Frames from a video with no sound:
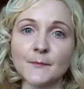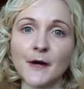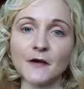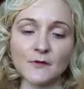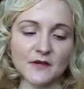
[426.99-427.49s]

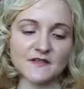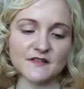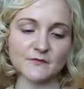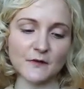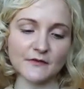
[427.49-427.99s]
But I've
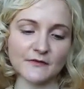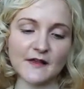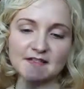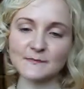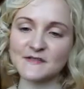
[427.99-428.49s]
noticed with
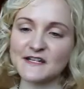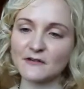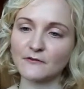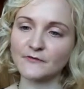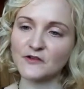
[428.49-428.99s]
this in
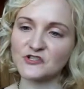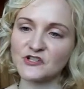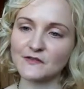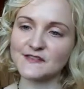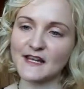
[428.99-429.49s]
particular on photo
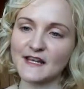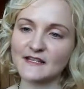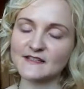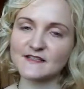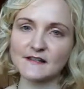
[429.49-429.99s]
shoots,
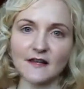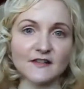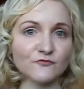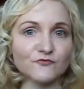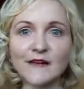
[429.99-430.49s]

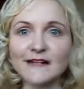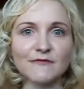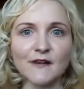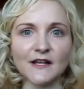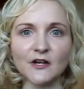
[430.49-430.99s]
it's
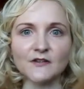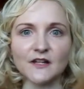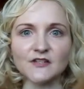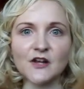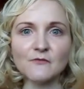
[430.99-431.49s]
really, really good.
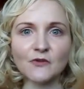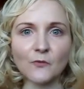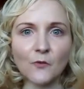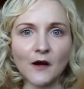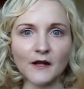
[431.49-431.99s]
And I don't know
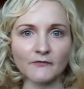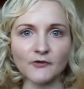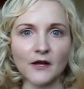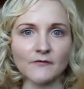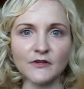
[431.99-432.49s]
why I've
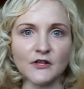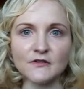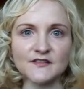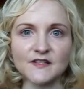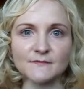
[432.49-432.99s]
not ever
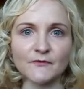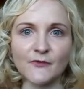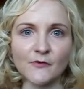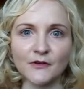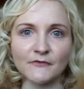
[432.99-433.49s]
used this
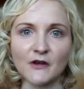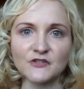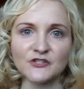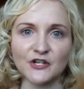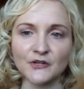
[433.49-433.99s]
before on a
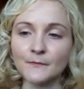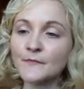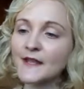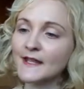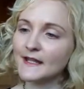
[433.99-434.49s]
photo shoot
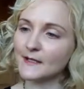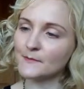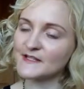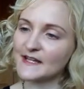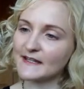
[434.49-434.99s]

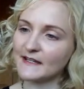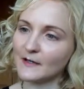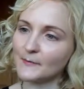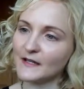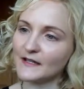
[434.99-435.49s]
in
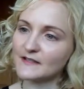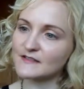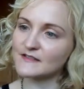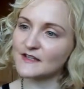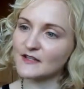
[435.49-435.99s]
particular, but
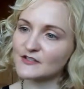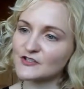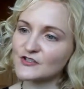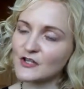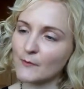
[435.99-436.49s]
it's
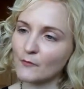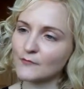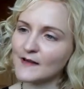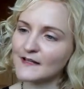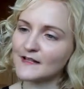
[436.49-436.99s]
just come
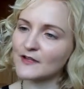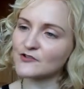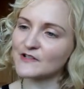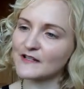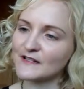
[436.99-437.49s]
up really
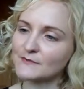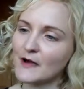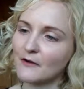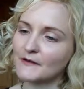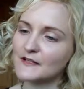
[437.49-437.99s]
naturally as
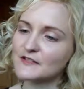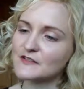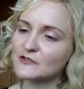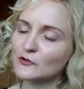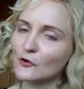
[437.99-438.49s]
well, and it
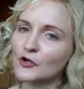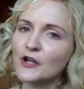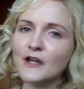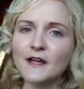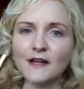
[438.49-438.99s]
doesn't
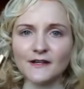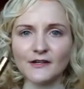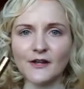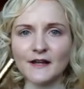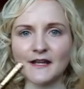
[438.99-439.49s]
look
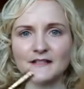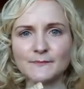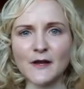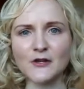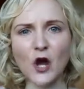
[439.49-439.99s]
like it's
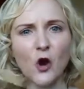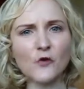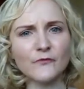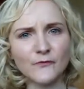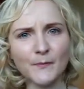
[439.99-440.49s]
been
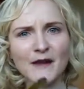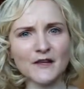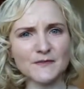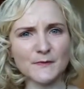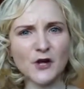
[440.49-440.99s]
the
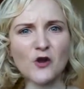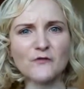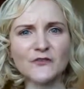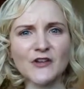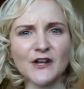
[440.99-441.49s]
makeup's been
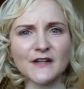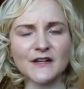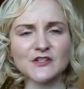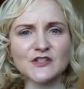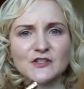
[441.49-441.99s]
overdone.
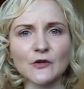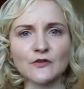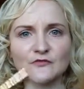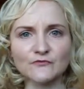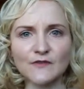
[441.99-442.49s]
It just
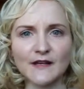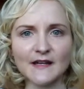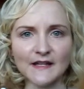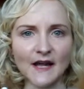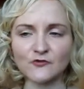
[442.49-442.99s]
looks
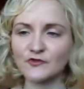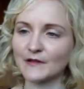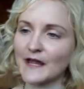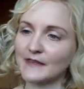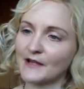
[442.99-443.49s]
really
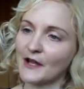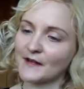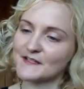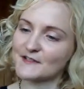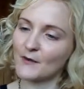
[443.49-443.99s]
natural in the
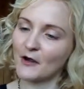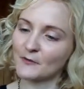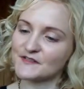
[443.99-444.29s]
light as well.